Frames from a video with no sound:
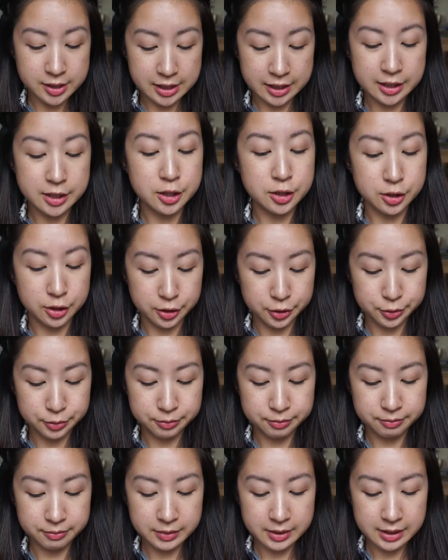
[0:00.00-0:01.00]
thing to do
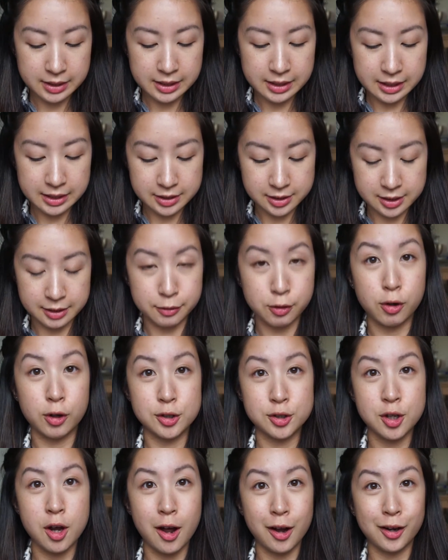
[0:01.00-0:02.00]
is, of course,
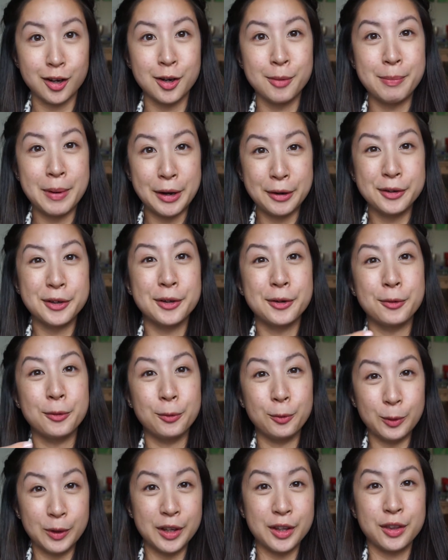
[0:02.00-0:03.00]
talk about it
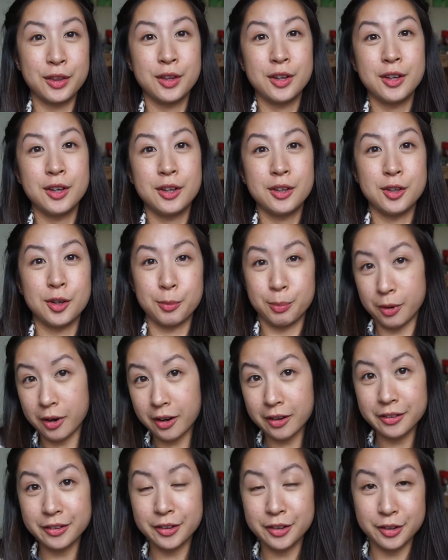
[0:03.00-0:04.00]
with your
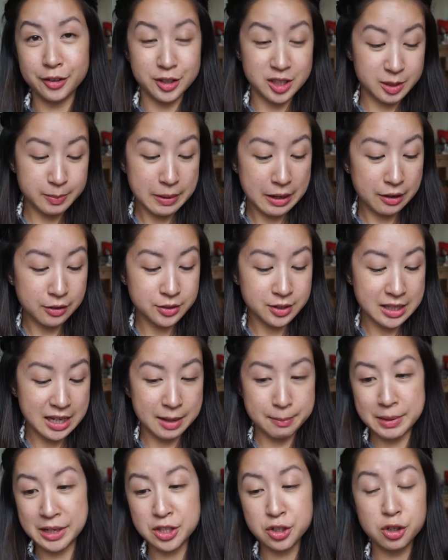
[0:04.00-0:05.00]
partner, your spouse,
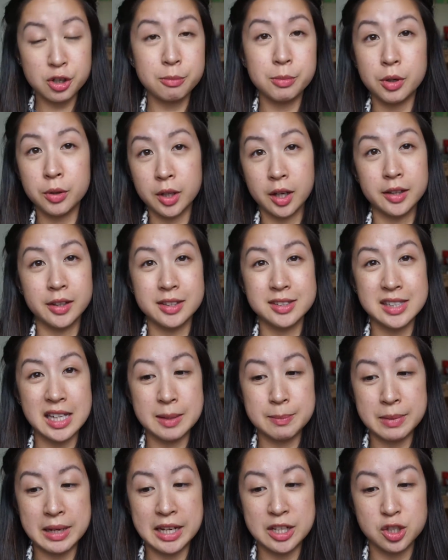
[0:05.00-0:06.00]
and make sure you're both on the
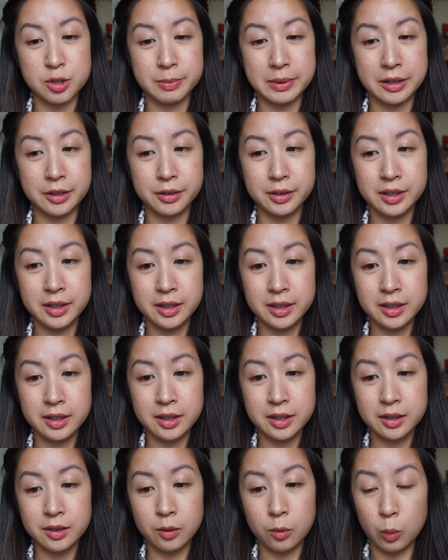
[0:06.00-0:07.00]
same page about
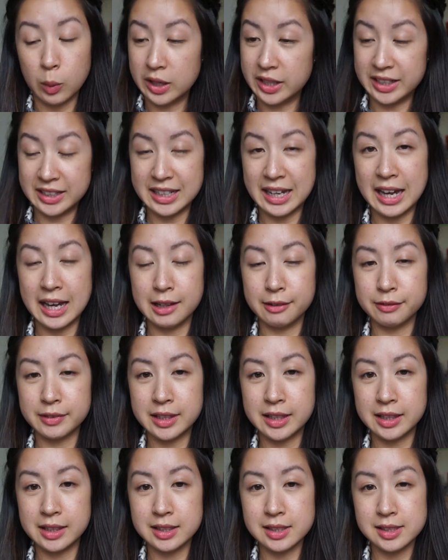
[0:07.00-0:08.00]
wanting to have
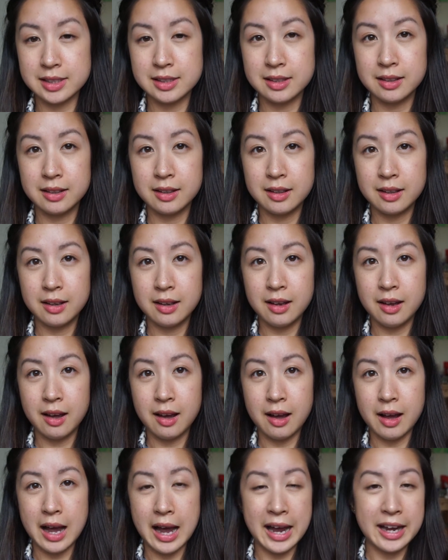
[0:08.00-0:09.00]
kids.
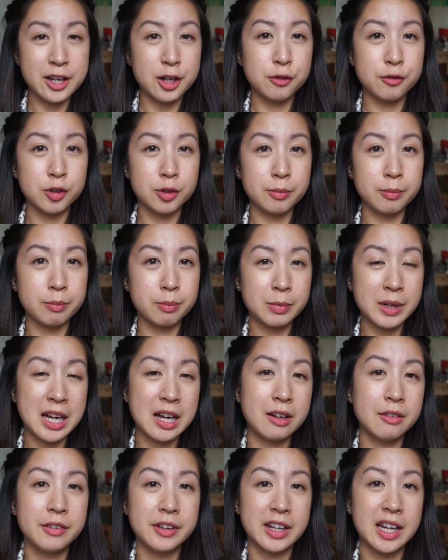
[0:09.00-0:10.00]
I know for
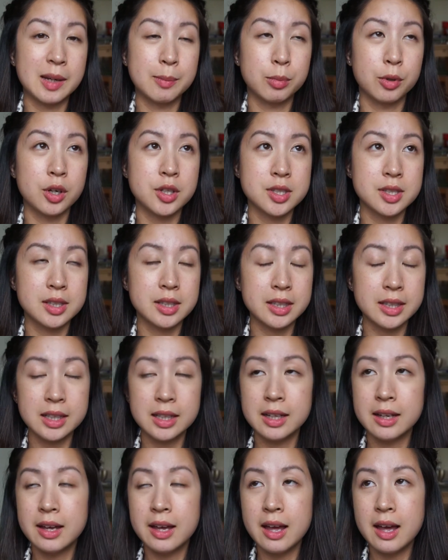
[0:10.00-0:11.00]
Kelvin and I personally,
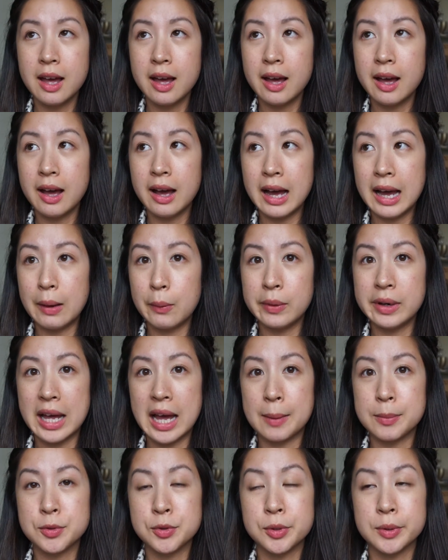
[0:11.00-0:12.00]
I would
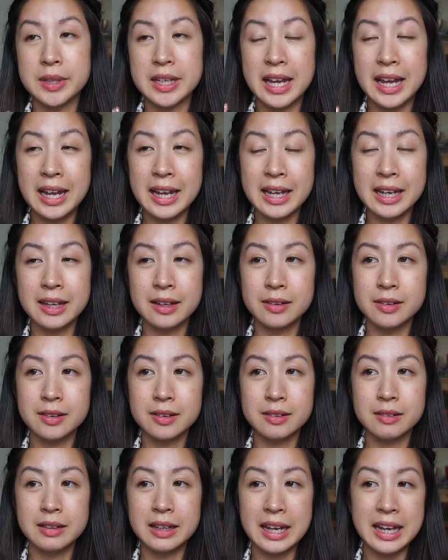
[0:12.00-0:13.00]
absolutely
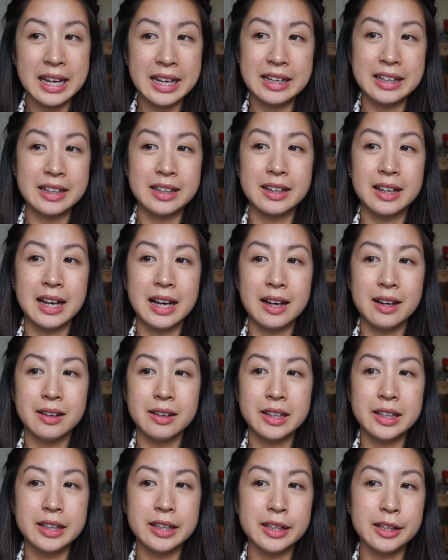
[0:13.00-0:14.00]
hate it
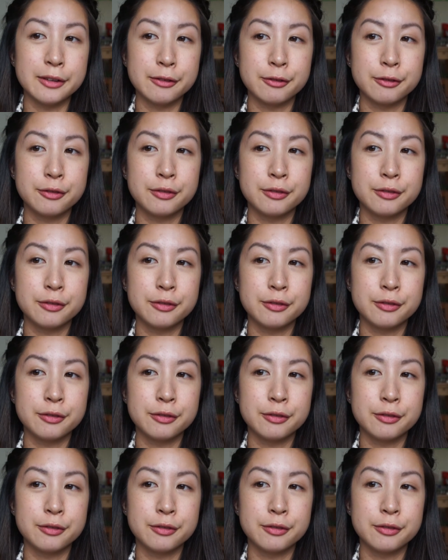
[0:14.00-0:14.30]
if